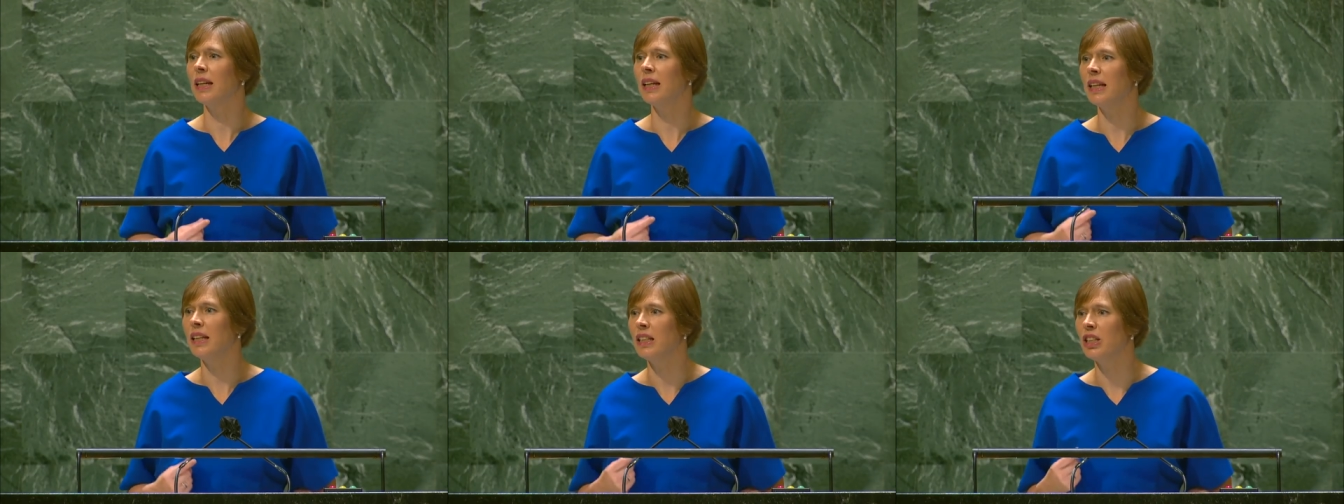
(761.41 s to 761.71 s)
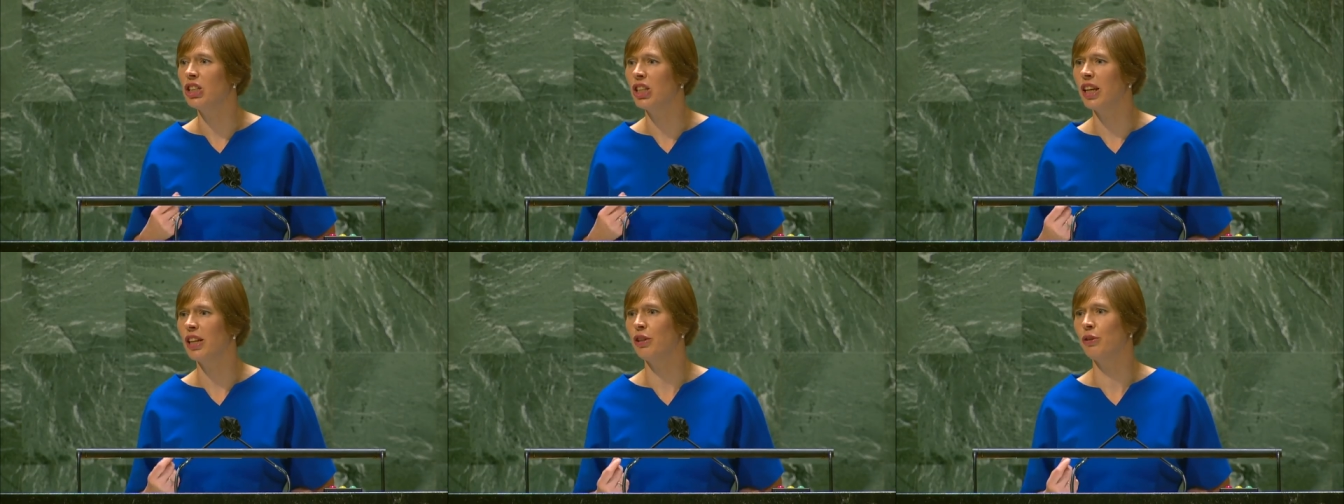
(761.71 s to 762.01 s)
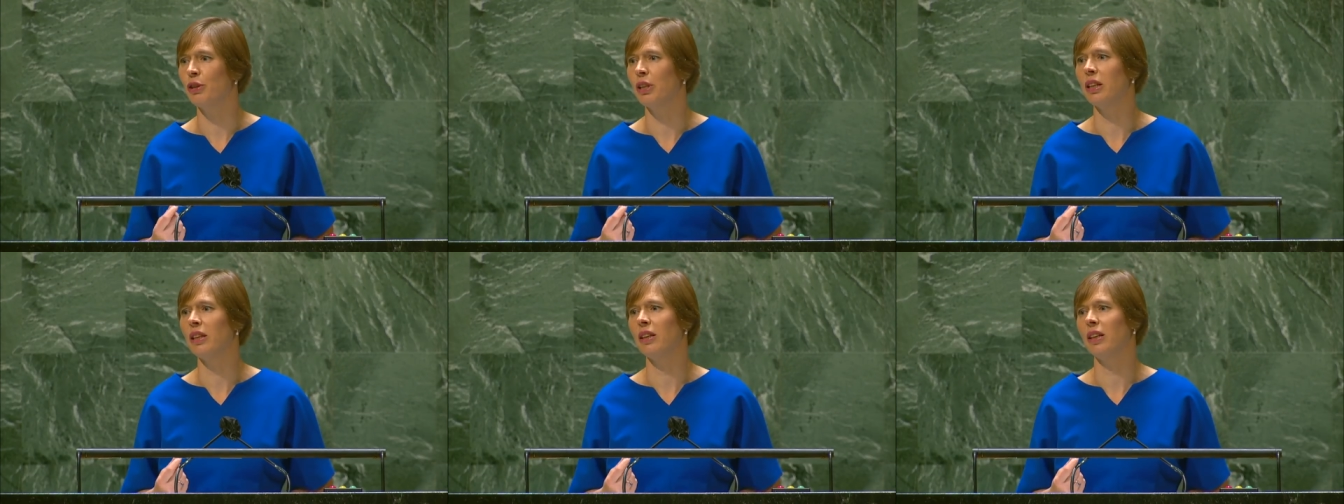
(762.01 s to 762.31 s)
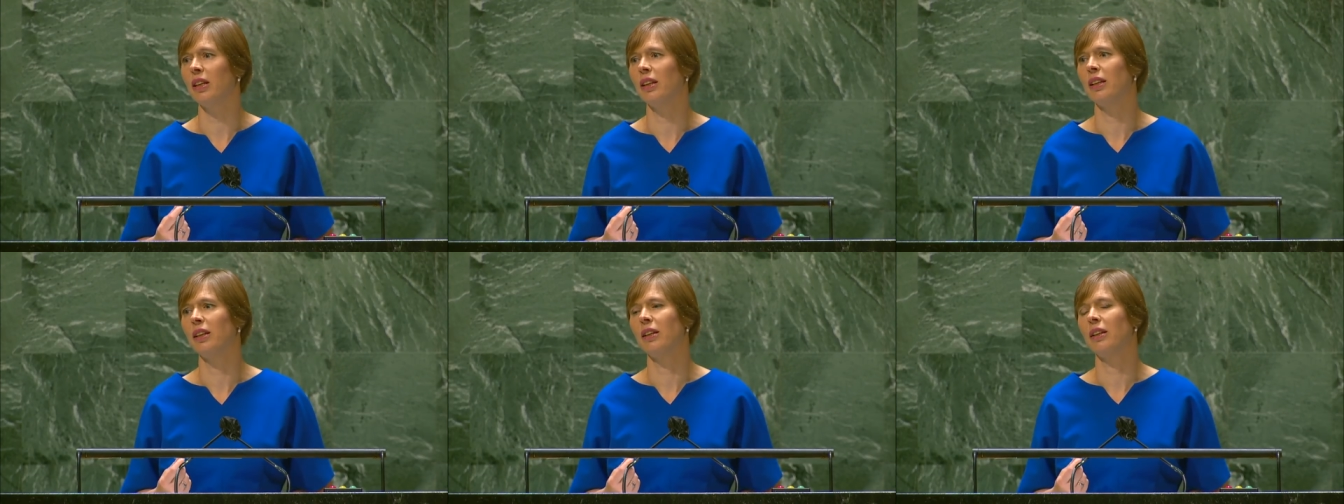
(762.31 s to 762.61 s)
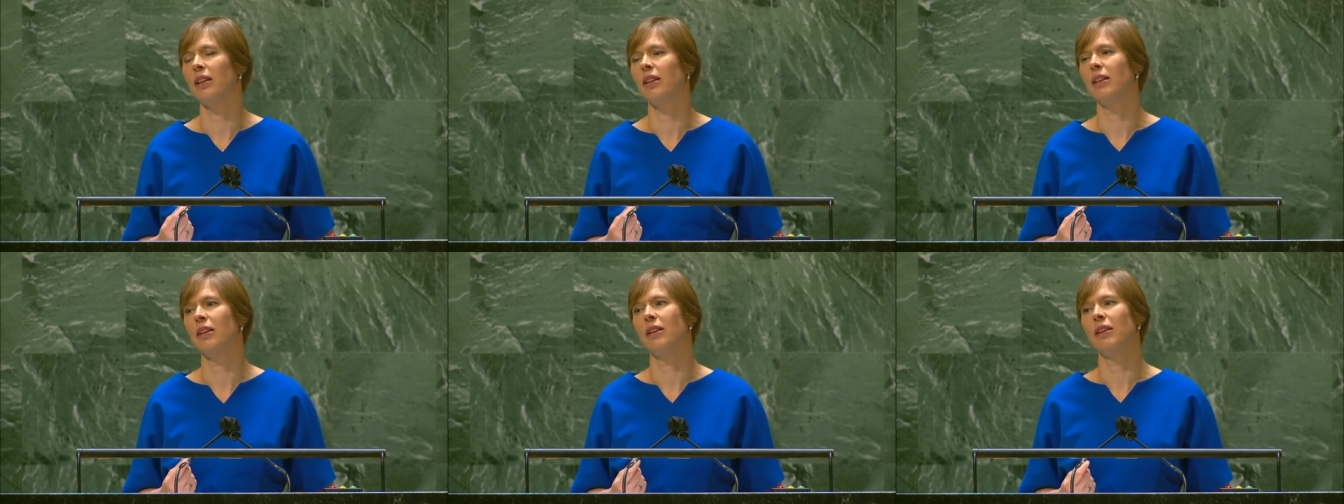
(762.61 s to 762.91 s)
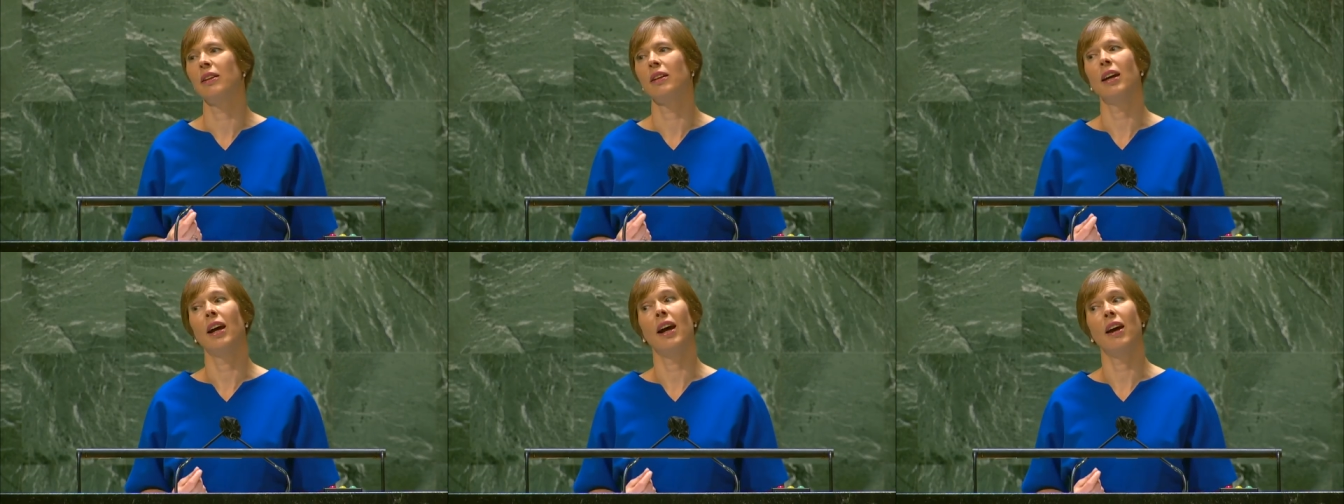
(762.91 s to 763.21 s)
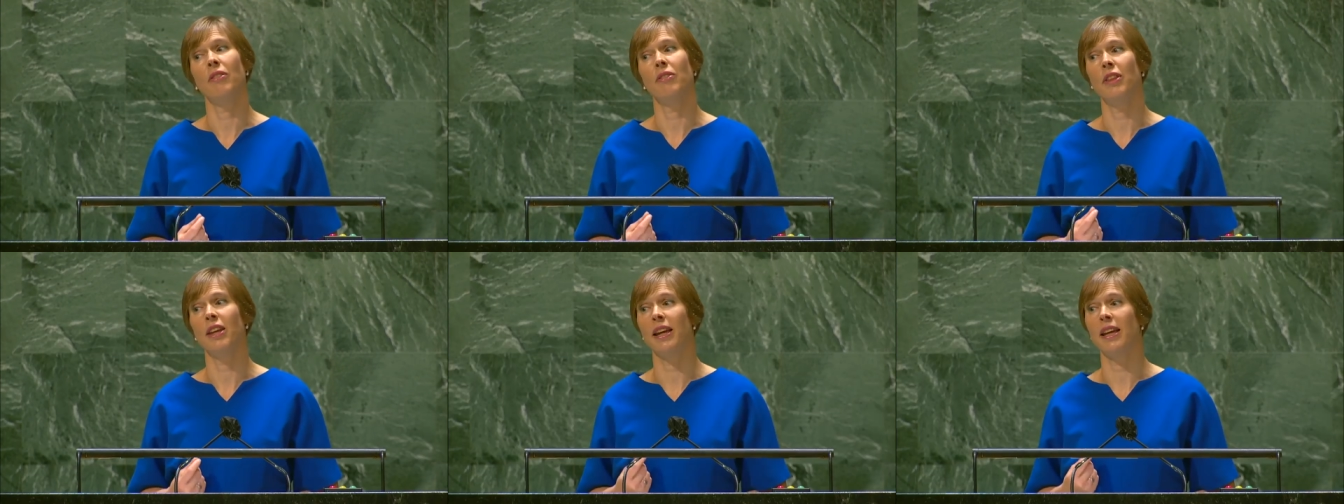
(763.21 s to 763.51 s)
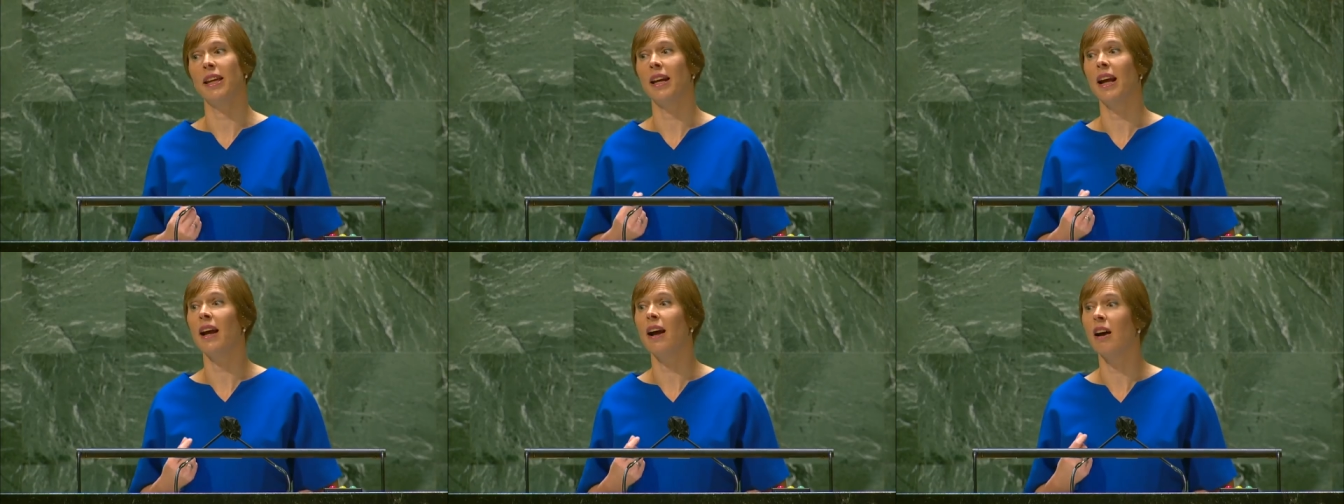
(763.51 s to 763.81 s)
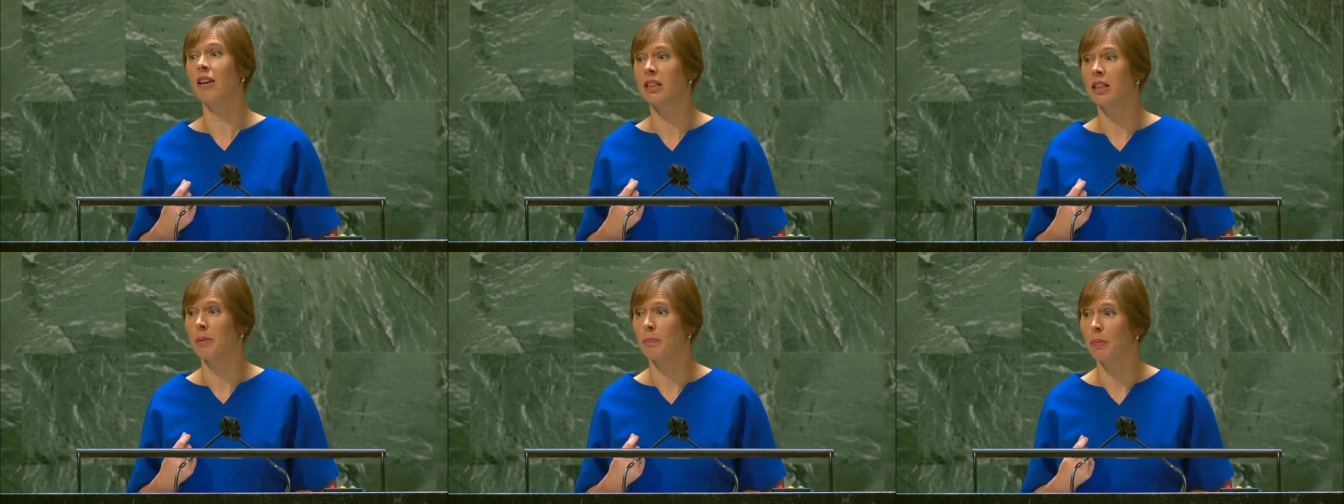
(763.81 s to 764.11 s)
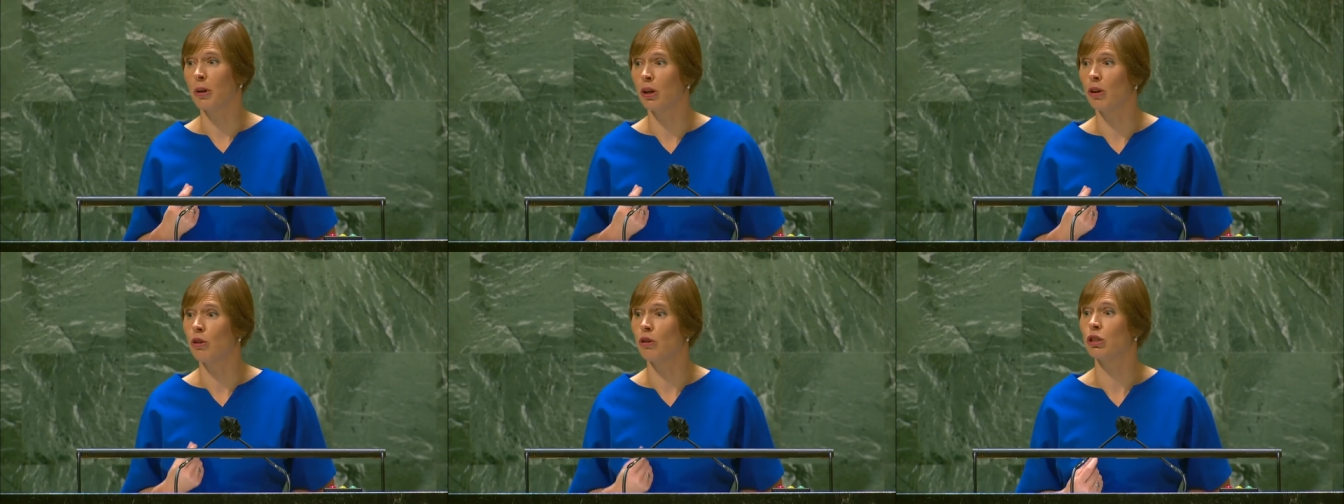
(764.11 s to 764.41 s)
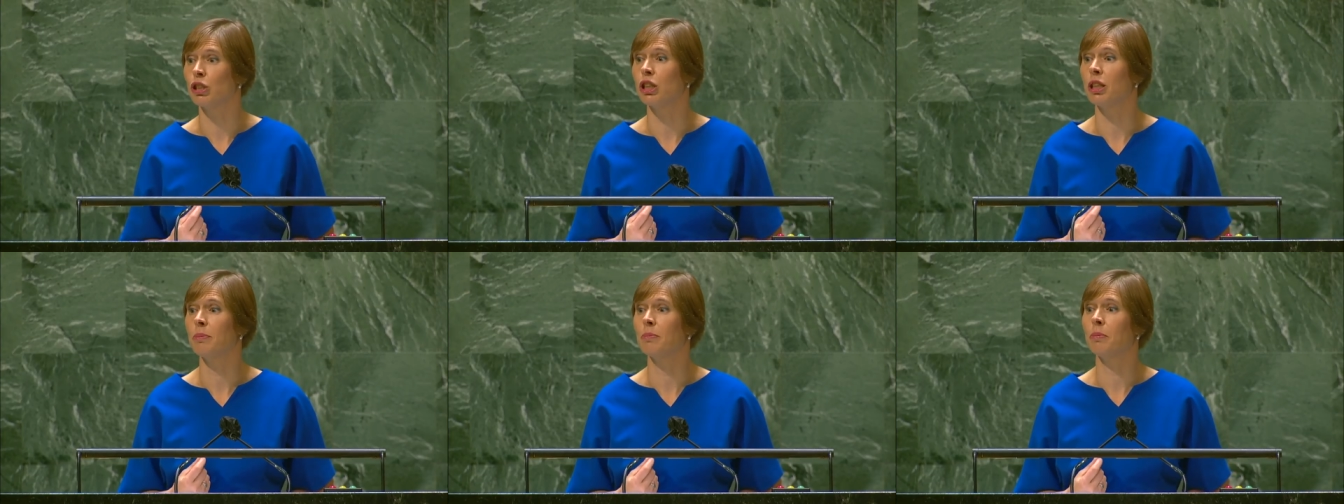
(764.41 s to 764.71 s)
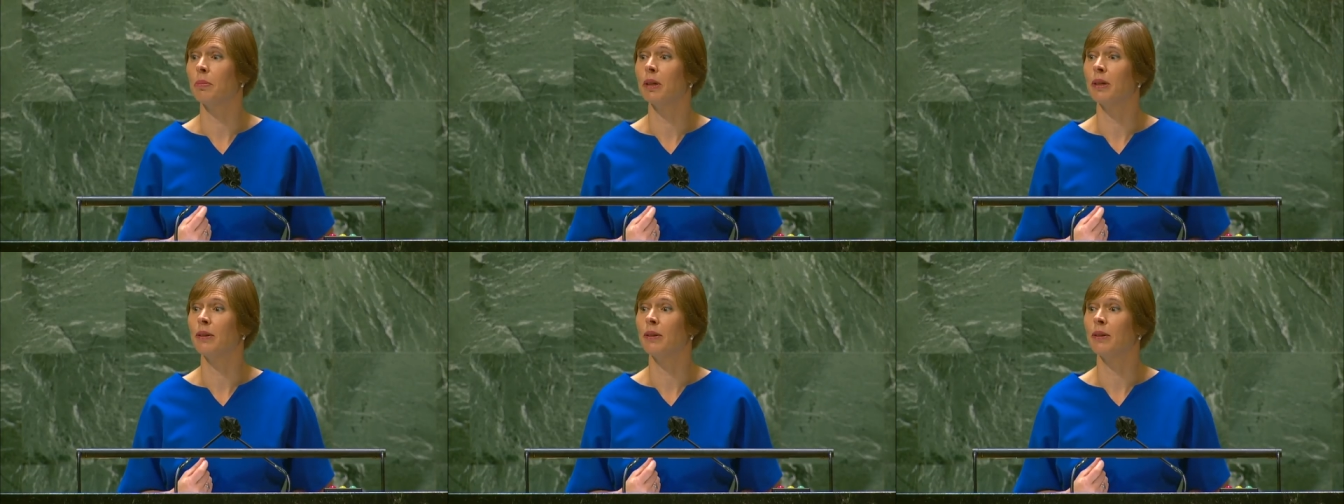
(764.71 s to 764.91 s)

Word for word: ingenuity, and their entrepreneurship.